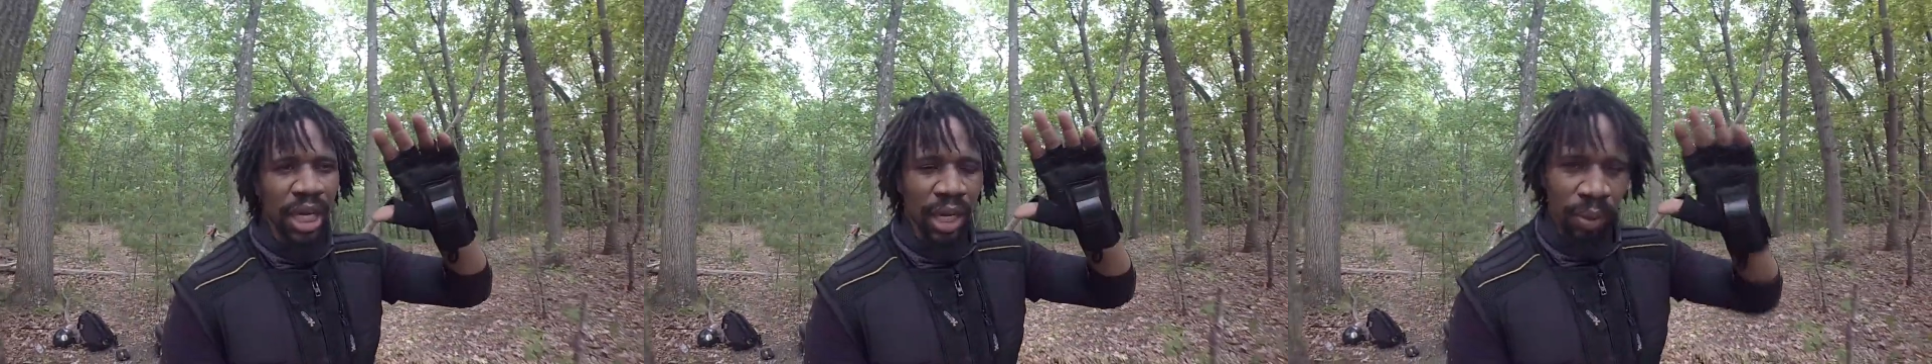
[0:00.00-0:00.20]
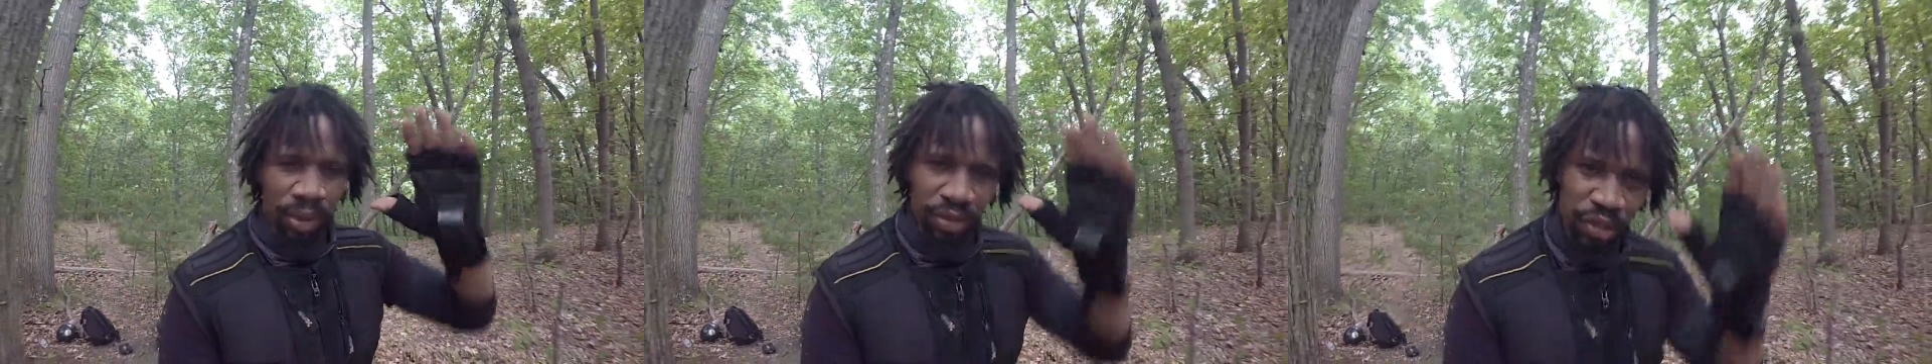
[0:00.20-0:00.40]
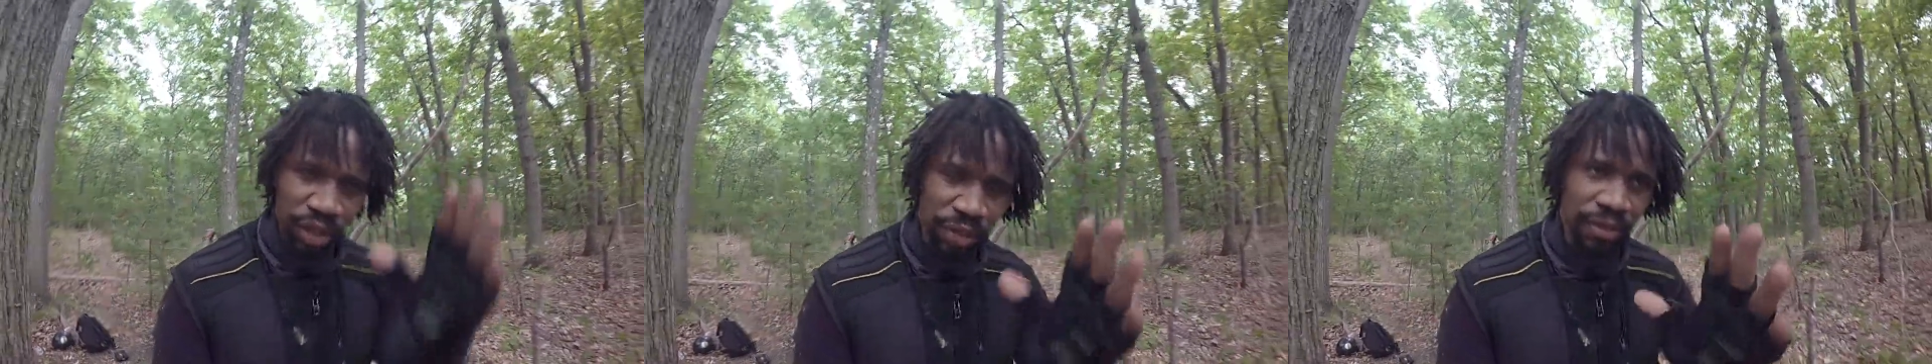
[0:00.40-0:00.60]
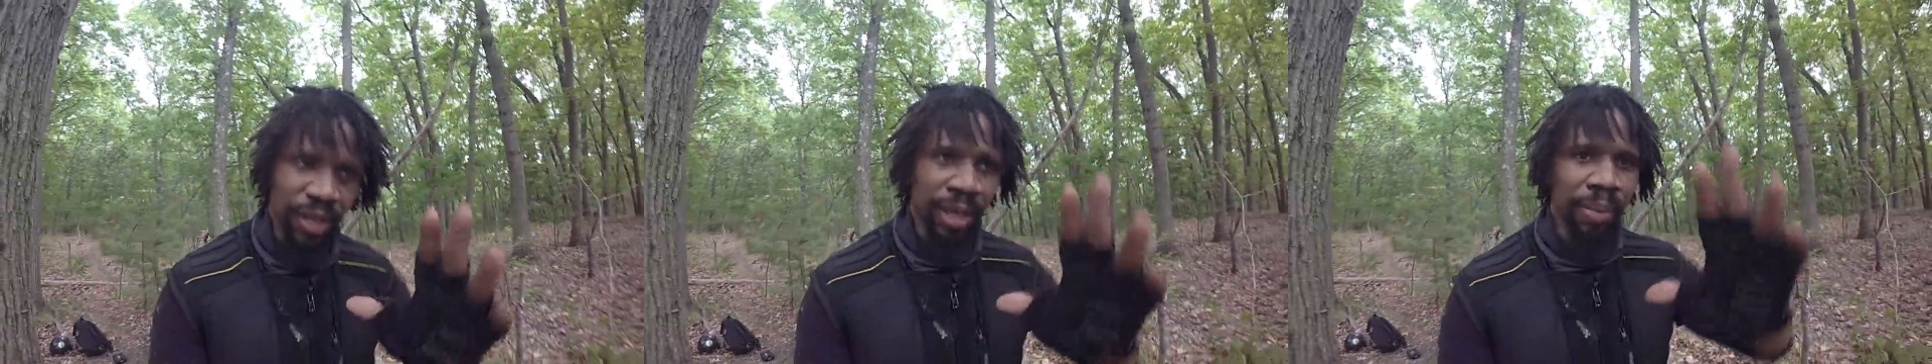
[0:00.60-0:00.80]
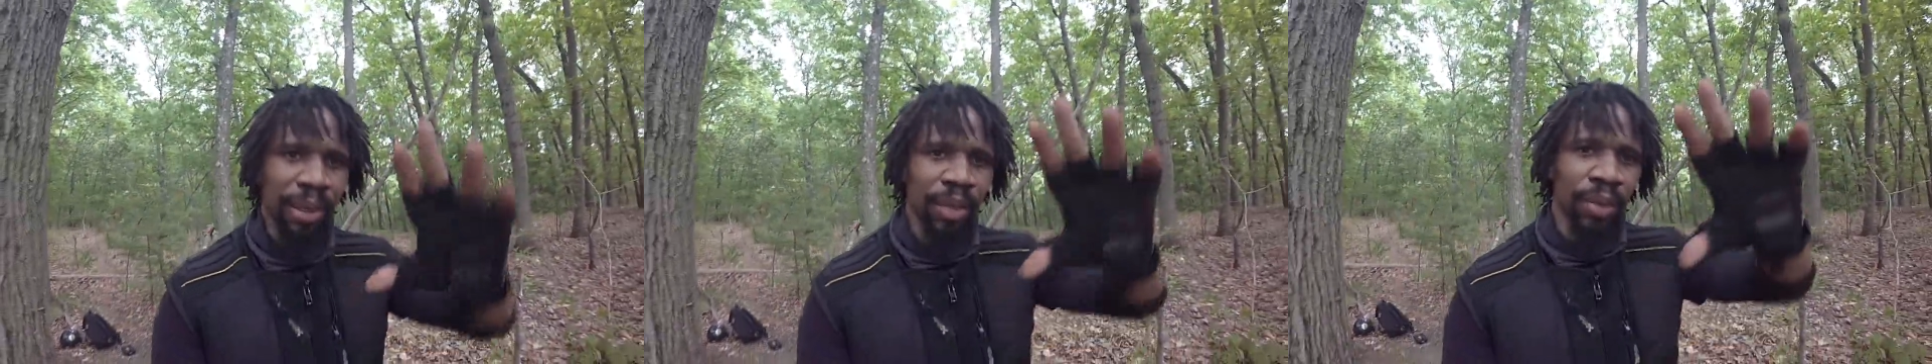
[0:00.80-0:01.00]
it would have
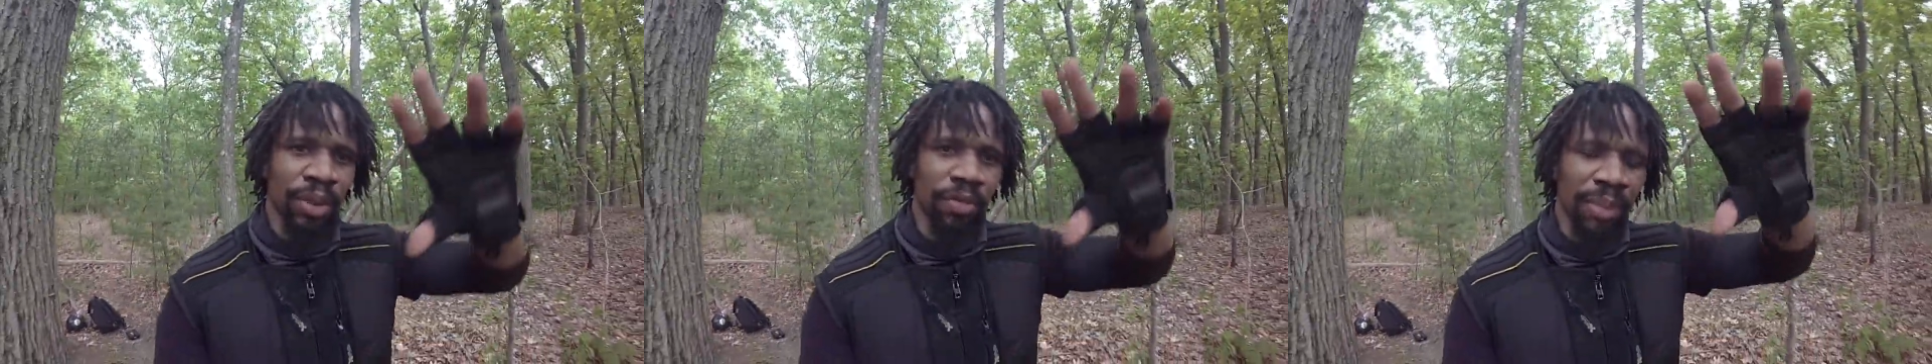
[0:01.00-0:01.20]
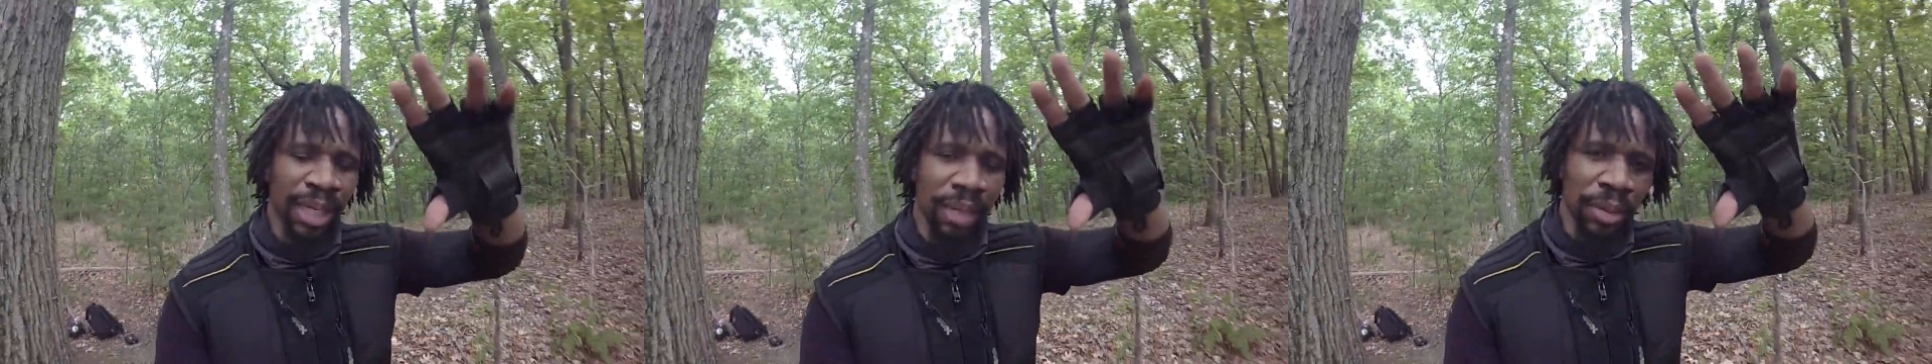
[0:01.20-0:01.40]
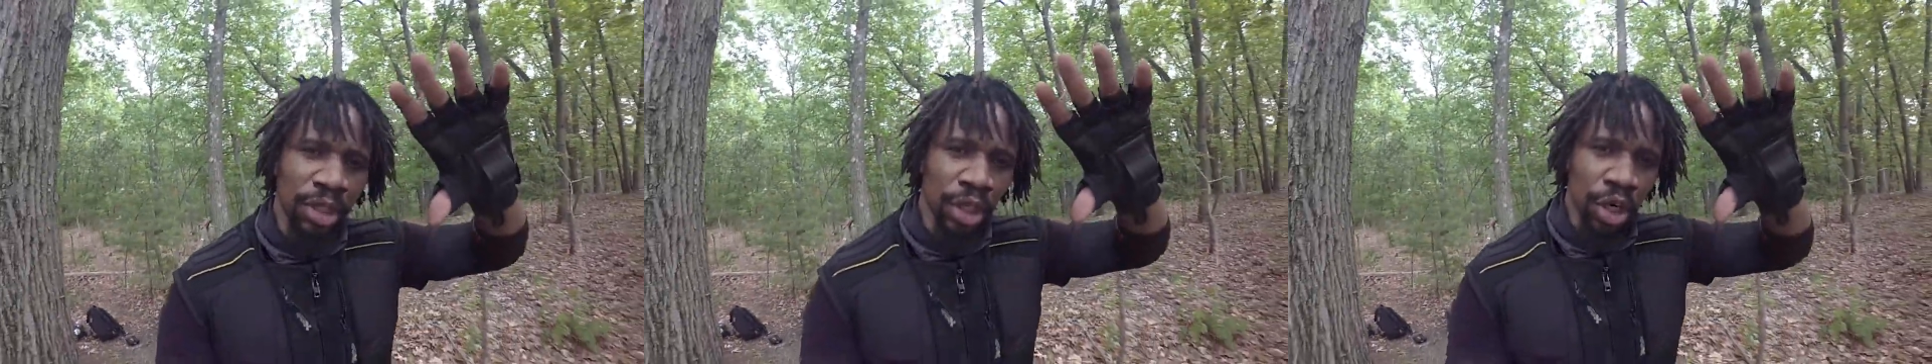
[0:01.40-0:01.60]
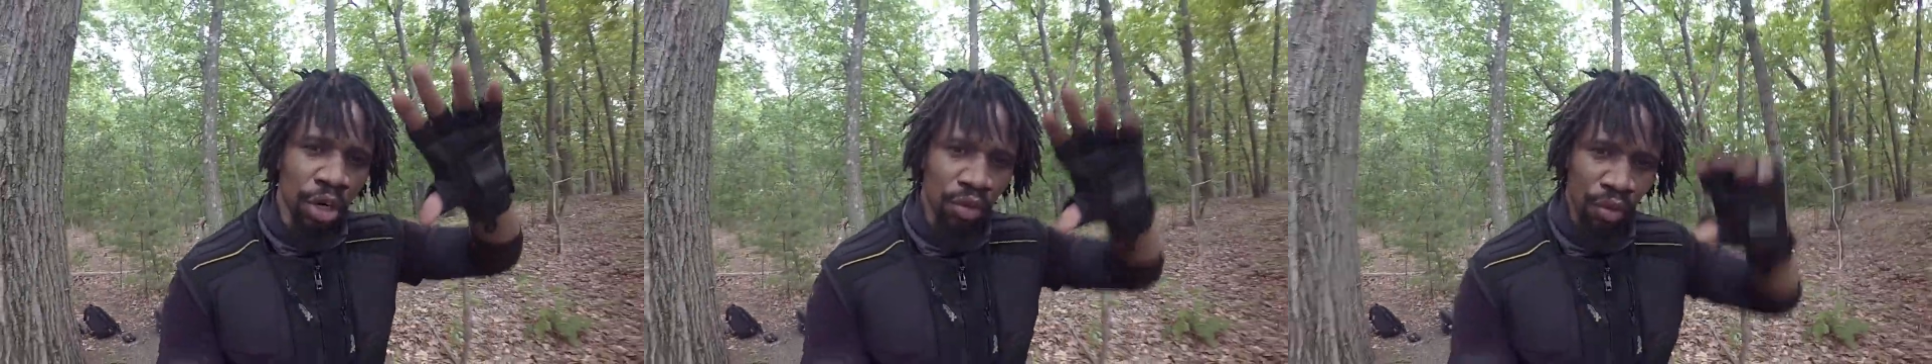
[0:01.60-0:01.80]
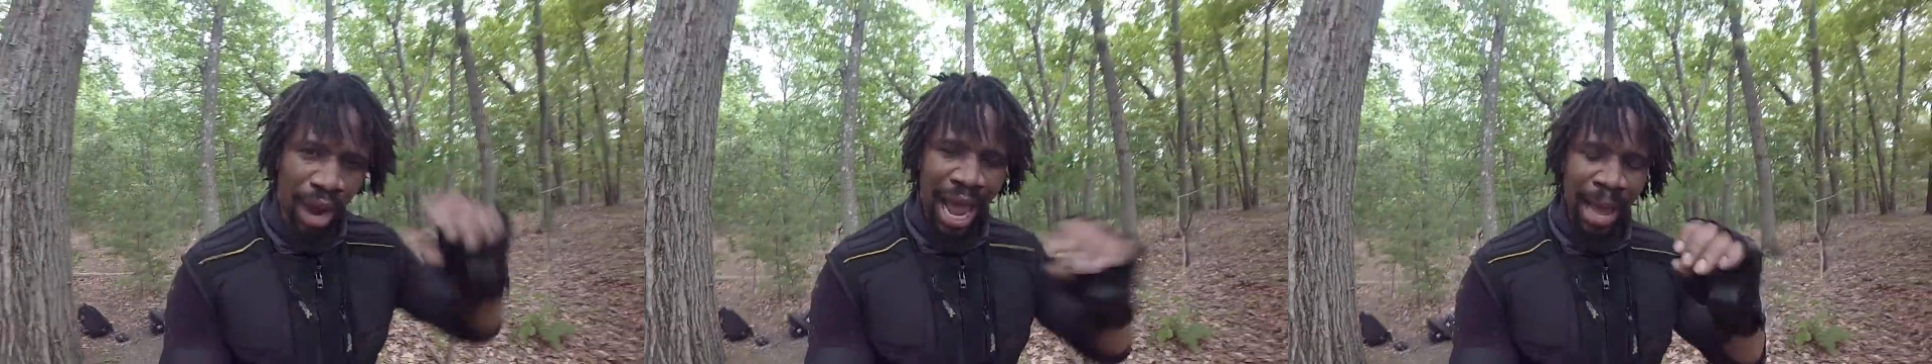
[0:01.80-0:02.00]
shifted, but it would have been able to
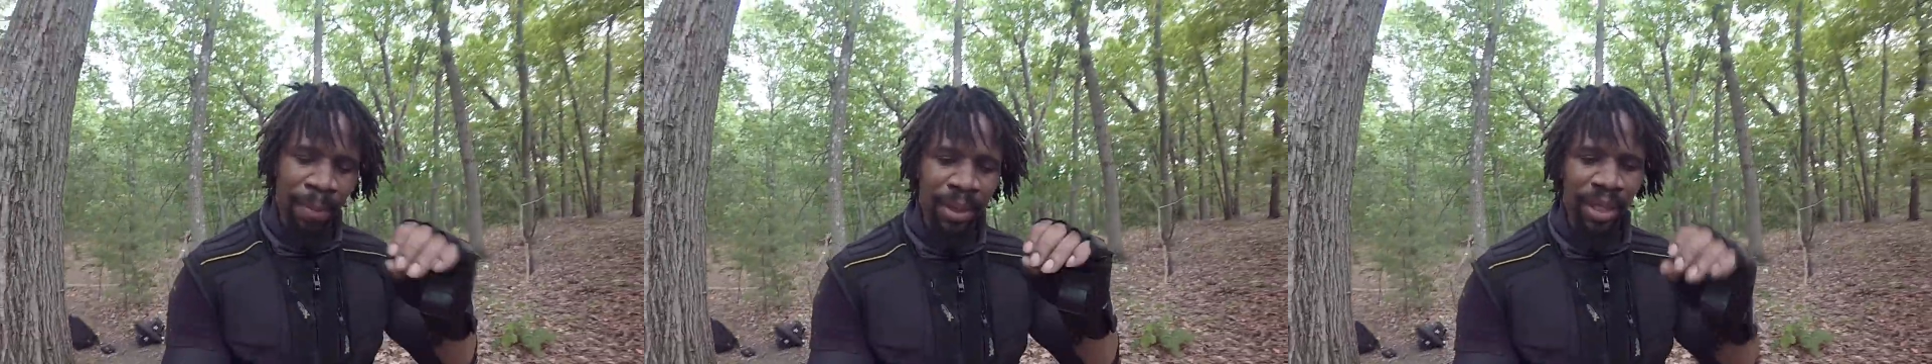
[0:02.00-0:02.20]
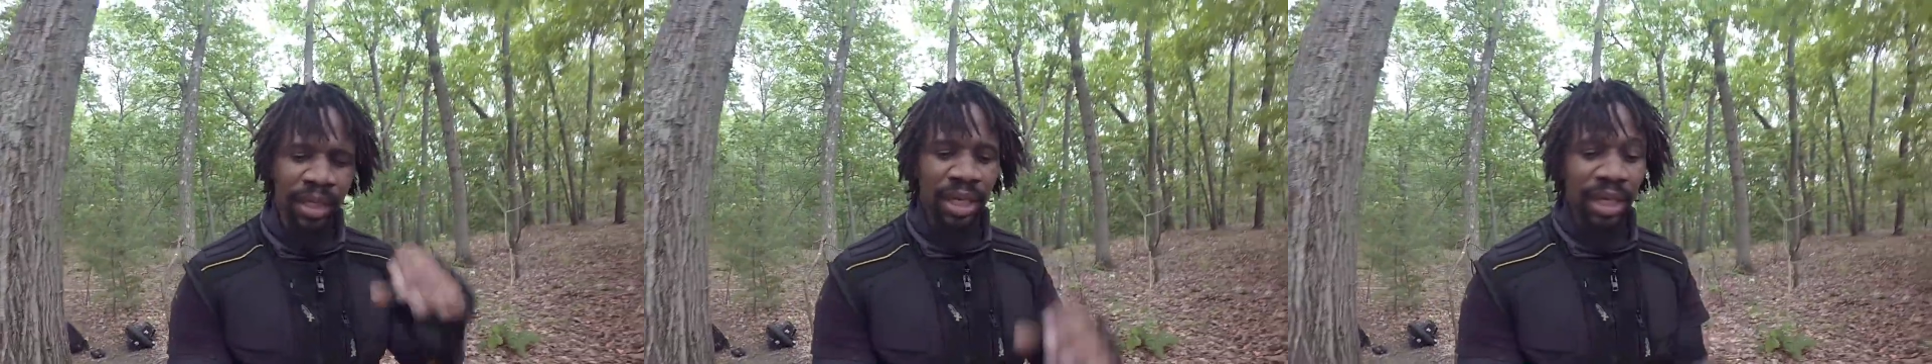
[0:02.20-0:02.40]
grab.